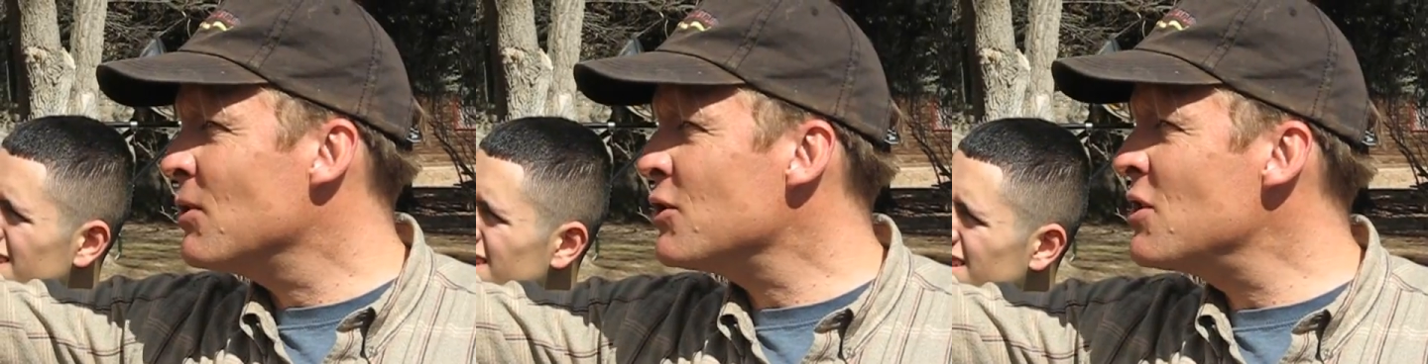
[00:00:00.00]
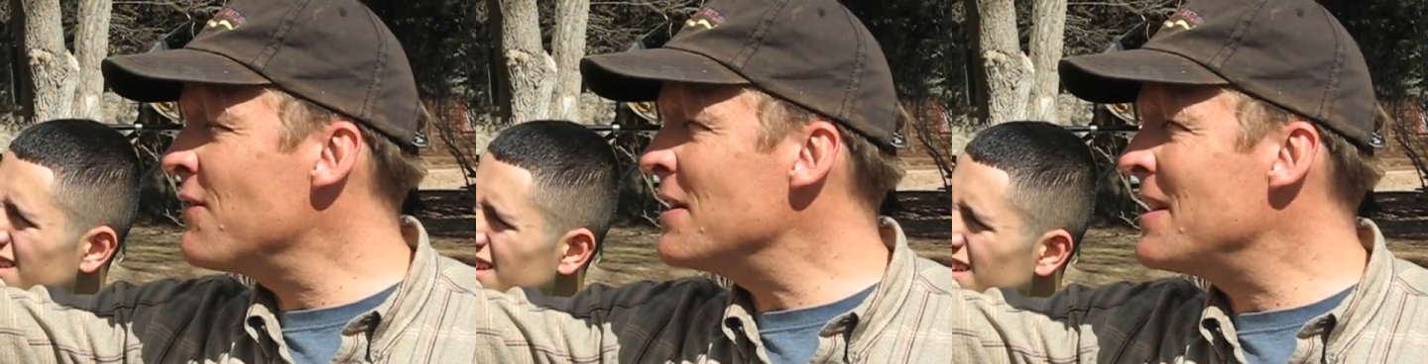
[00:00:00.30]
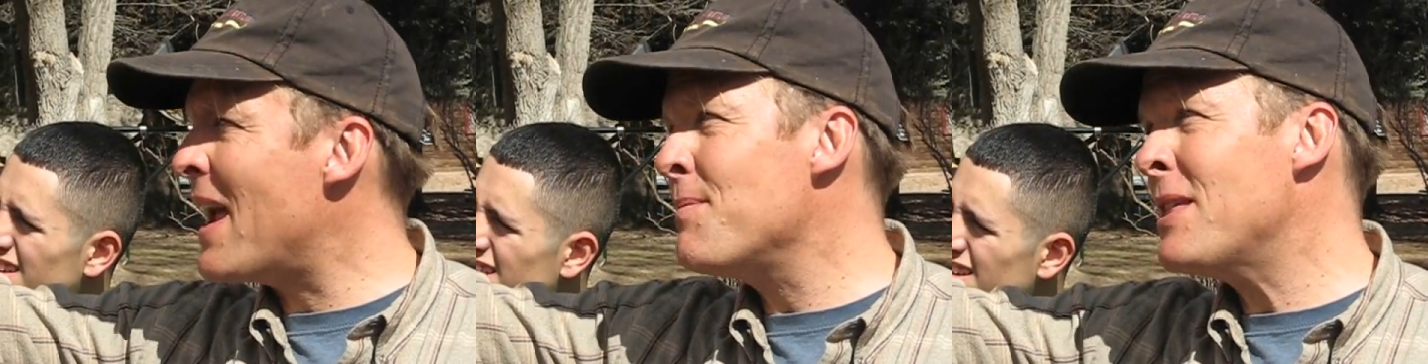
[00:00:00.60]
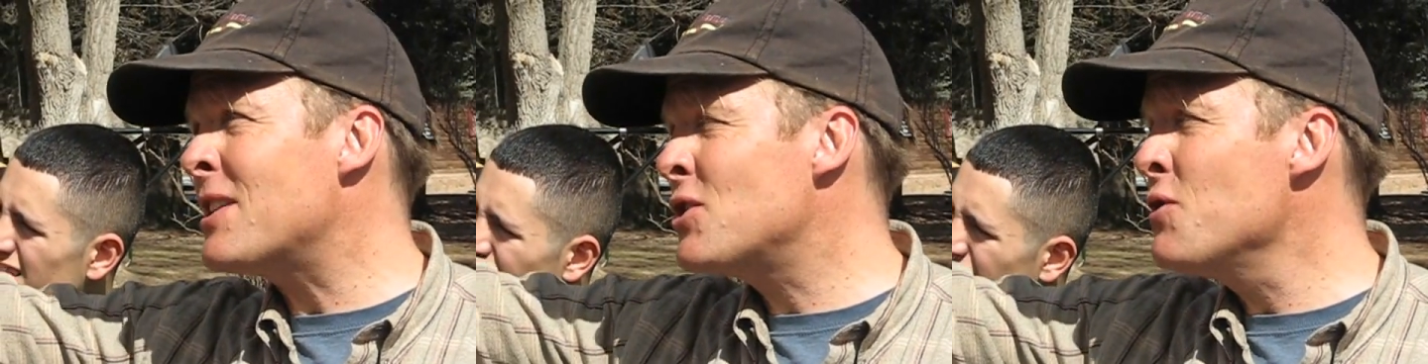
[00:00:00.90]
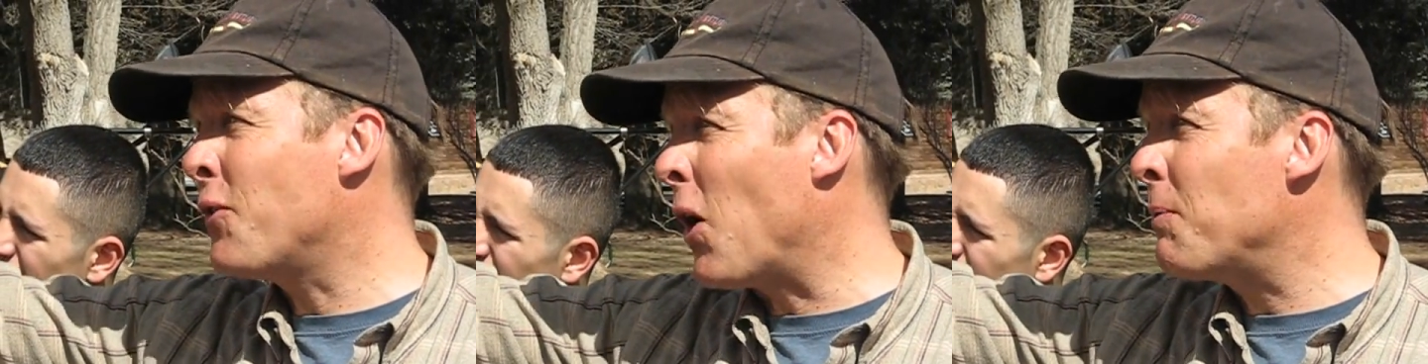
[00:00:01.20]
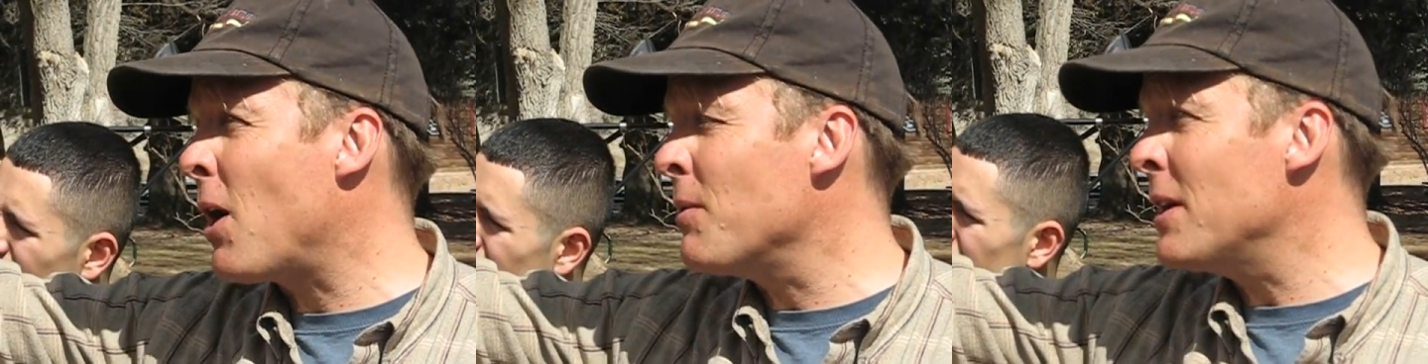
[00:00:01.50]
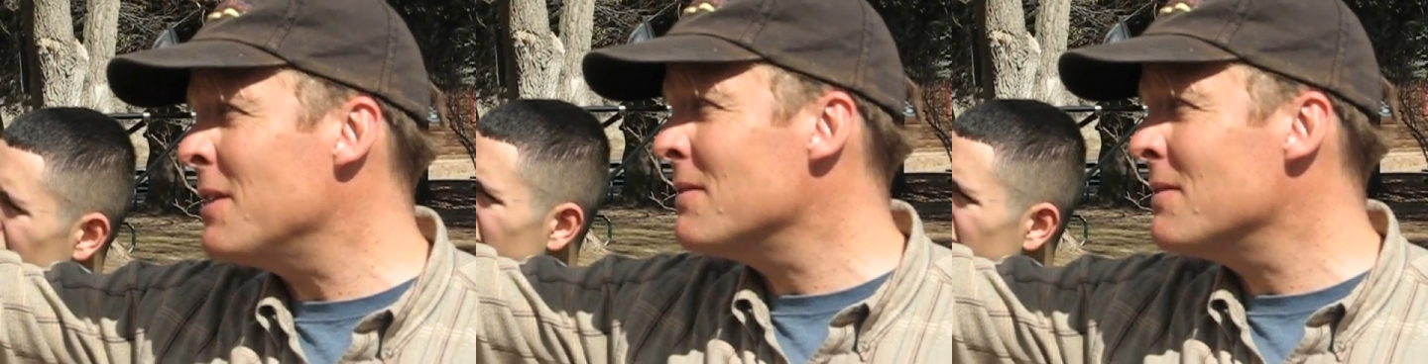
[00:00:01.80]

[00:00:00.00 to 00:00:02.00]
So you have the dam, but that's too far probably.